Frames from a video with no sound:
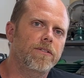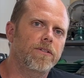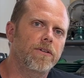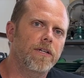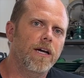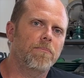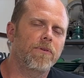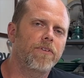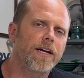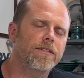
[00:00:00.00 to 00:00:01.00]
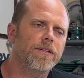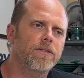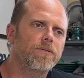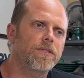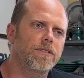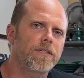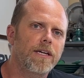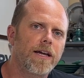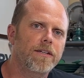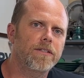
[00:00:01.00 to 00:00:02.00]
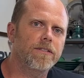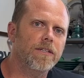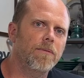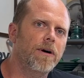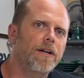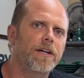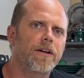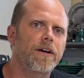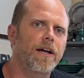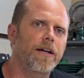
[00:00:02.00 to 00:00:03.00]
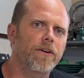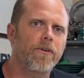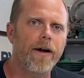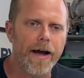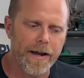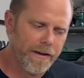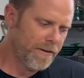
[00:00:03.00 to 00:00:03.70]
So you got to provide solutions. You can't just come on here and cry.